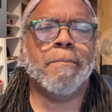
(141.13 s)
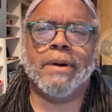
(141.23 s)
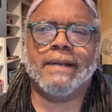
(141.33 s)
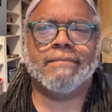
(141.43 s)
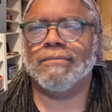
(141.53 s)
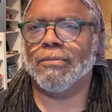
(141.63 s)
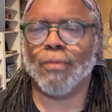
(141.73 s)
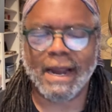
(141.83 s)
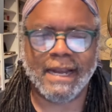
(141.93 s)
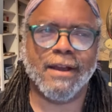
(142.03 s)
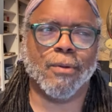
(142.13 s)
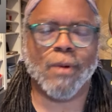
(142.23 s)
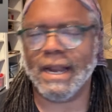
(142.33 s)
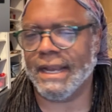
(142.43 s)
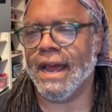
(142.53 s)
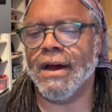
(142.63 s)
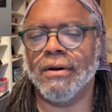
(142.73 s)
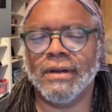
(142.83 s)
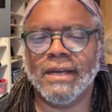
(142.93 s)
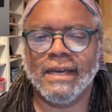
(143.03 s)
but right here right now